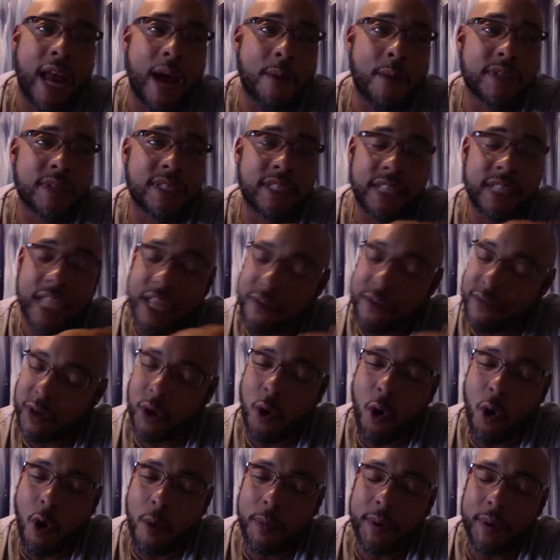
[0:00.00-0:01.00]
I was leaving
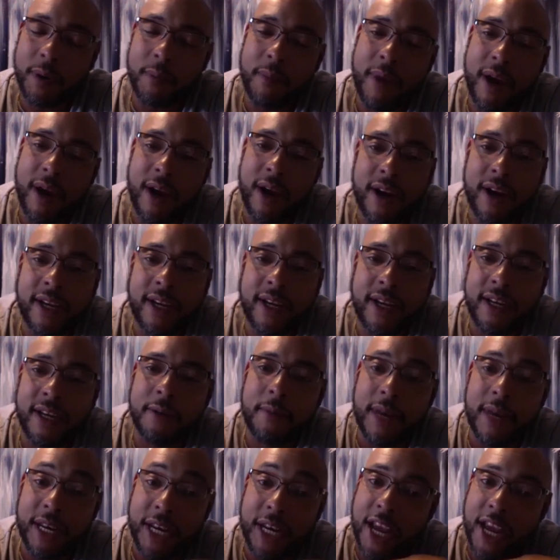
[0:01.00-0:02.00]
corporate
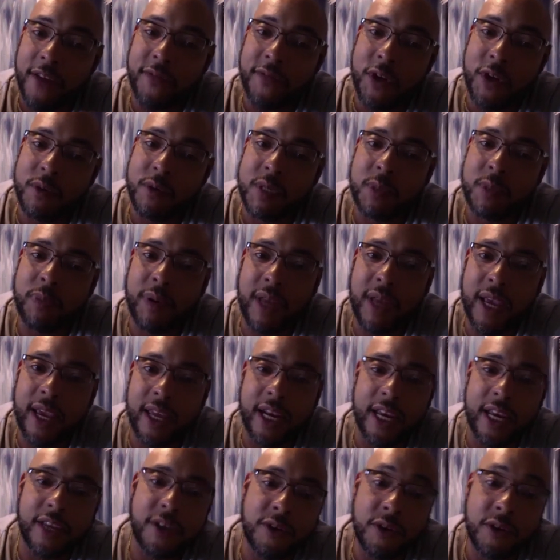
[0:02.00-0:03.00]
America. My nephew was
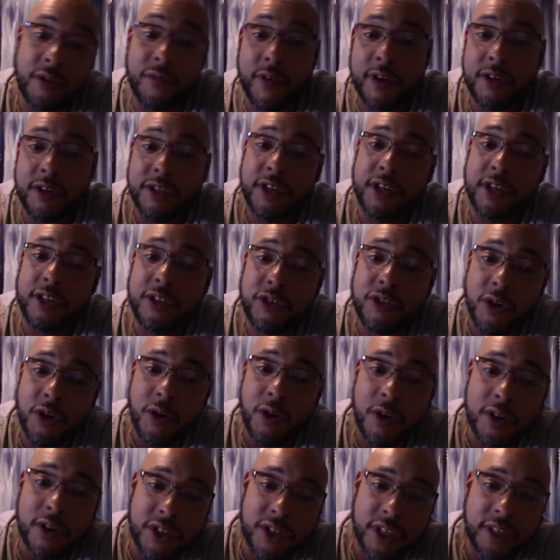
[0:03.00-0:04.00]
playing at University of
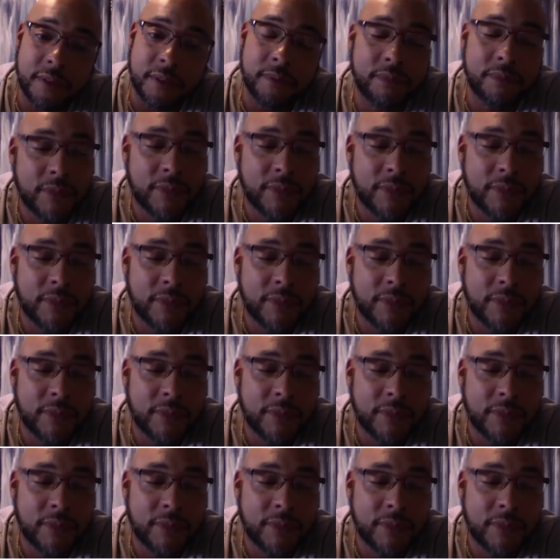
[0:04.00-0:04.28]
Georgia,